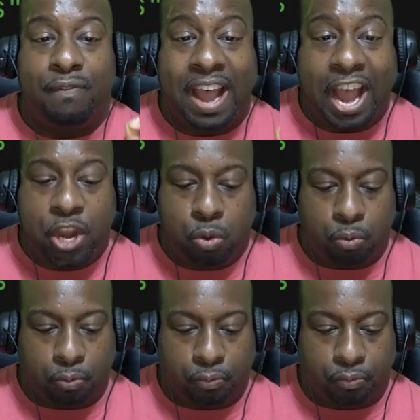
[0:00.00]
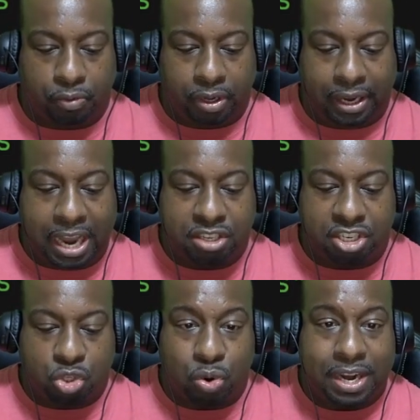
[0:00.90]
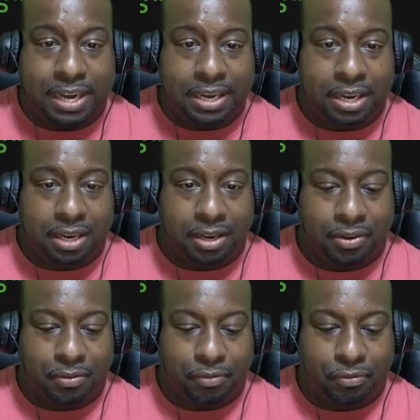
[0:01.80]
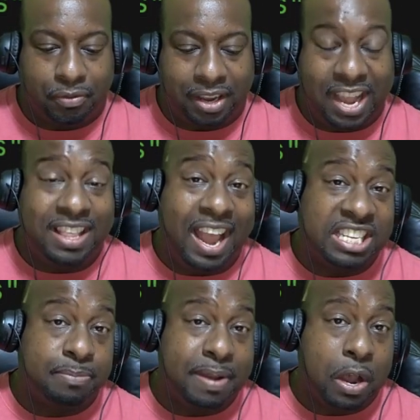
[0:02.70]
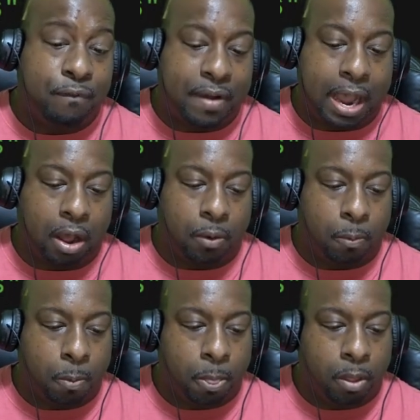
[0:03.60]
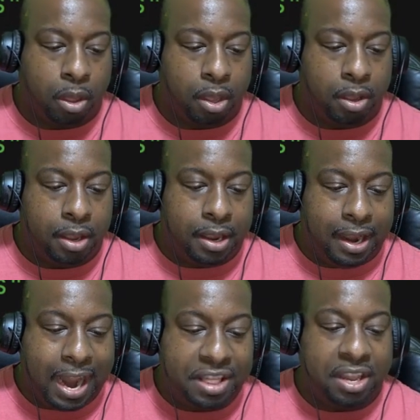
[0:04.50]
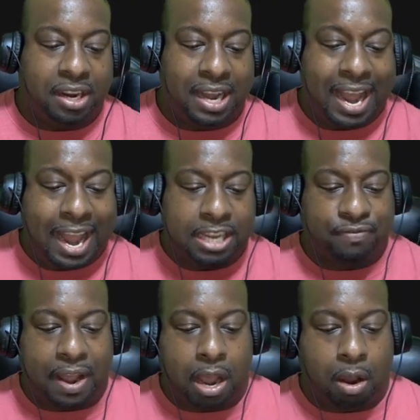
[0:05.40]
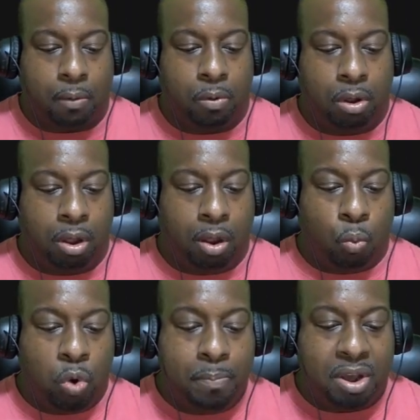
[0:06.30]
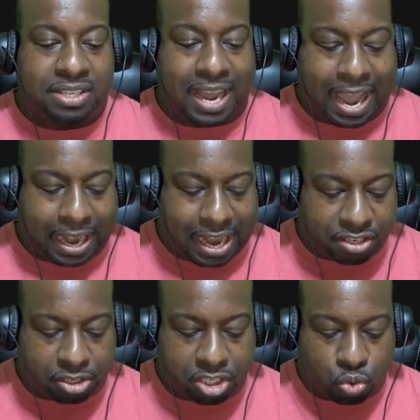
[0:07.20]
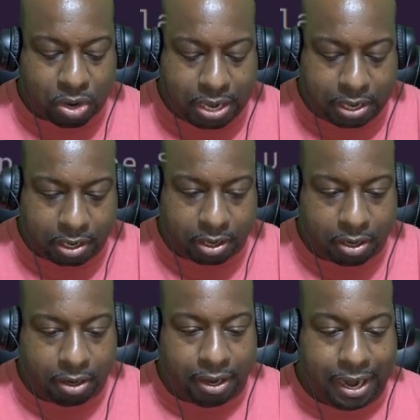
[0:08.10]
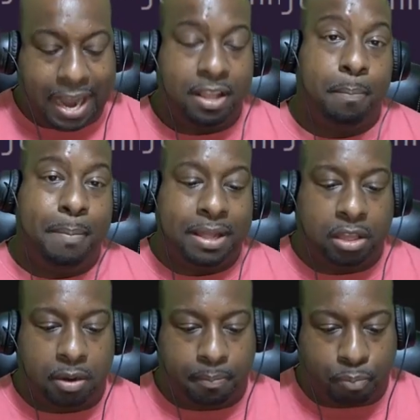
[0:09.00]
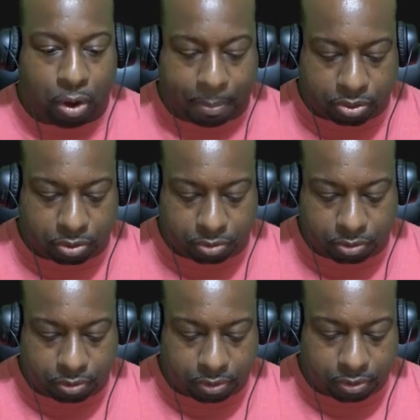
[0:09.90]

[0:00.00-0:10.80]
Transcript: value is a string in the XML file, in the class file, we must add it as a string in the method parameters.